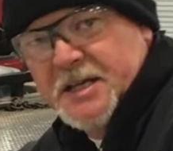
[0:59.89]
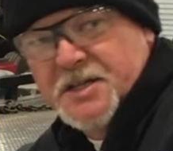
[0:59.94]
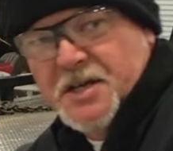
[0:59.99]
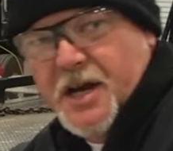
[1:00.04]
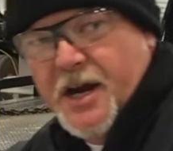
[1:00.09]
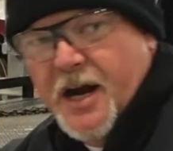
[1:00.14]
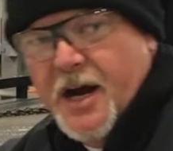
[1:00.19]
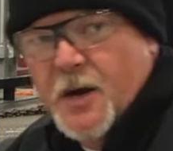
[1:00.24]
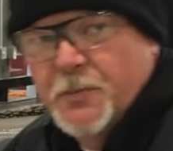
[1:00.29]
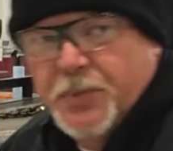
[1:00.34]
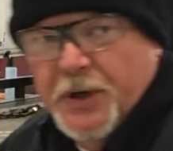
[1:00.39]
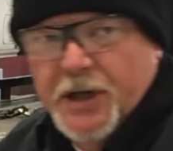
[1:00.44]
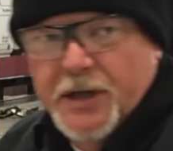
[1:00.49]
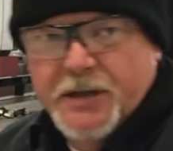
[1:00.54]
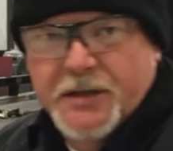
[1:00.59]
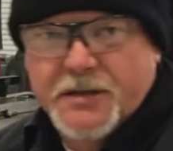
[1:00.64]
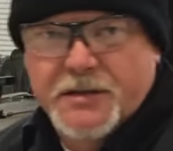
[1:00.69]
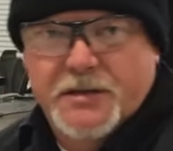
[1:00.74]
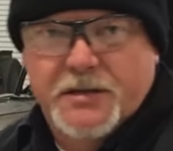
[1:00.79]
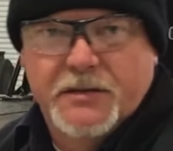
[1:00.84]
is the
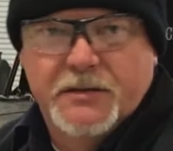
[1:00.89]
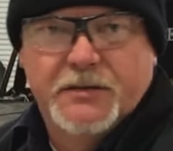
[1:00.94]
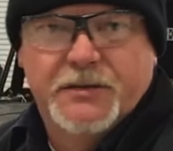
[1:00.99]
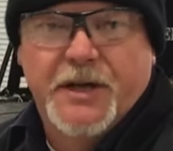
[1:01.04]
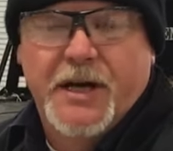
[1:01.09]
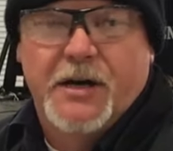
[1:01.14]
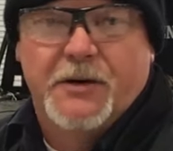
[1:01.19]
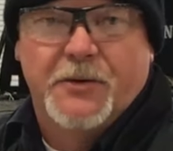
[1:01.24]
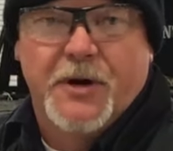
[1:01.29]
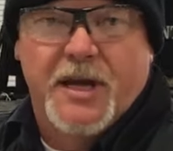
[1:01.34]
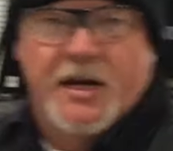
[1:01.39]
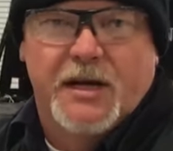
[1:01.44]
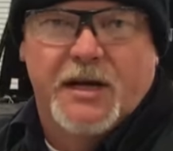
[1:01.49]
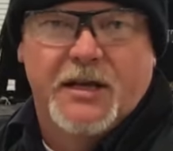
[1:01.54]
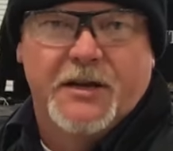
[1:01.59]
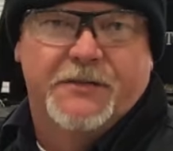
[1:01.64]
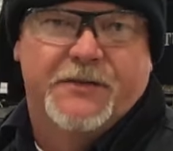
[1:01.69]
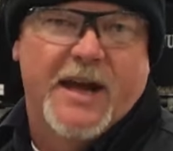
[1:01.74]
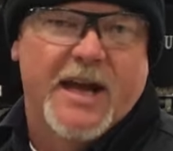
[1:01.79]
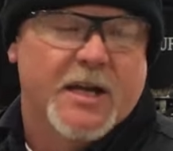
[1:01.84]
earplugs. They are
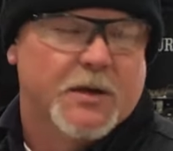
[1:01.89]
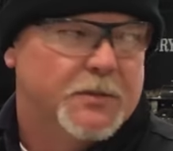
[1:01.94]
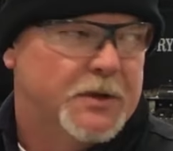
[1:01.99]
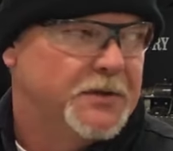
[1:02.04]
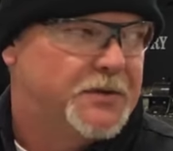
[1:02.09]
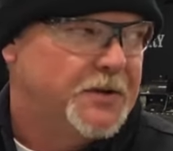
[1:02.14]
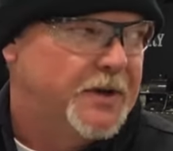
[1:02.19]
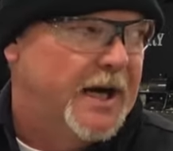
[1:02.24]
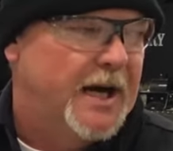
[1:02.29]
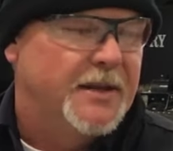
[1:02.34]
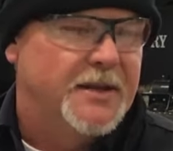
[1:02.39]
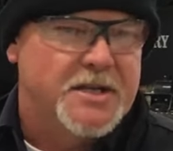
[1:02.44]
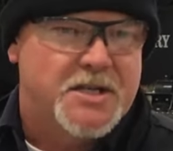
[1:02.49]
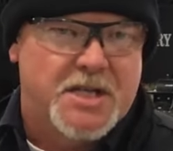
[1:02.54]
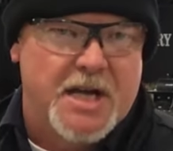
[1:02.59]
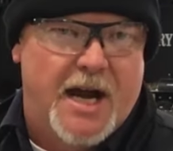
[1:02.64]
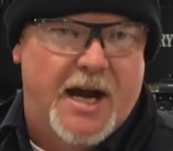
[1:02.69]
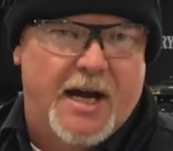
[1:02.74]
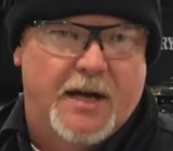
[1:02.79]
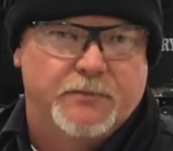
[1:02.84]
readily available throughout the
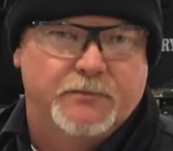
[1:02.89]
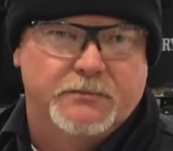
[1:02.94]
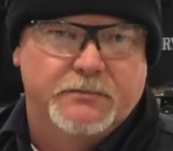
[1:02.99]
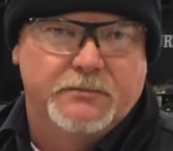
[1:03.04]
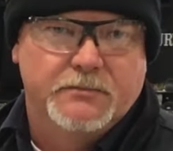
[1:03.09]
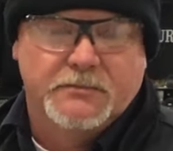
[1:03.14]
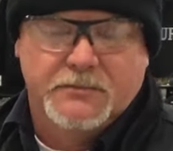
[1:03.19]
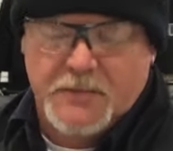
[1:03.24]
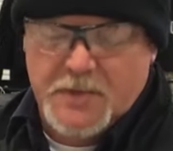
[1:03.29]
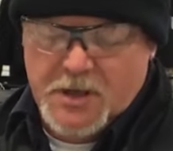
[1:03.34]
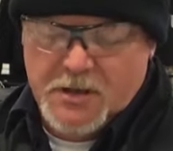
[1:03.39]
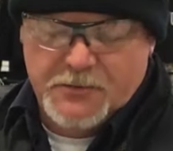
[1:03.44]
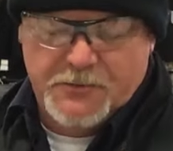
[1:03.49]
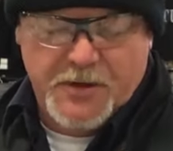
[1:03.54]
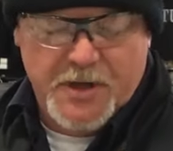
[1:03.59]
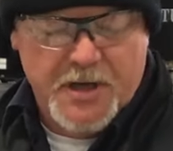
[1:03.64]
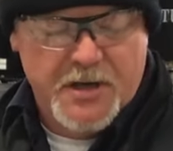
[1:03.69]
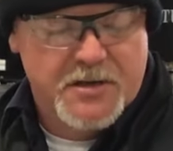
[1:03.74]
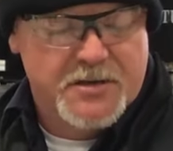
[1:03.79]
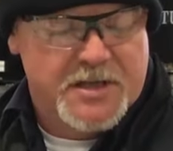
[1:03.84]
shop.
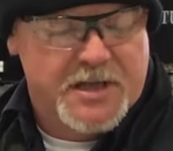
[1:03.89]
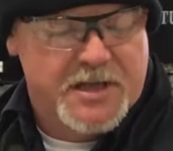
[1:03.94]
We use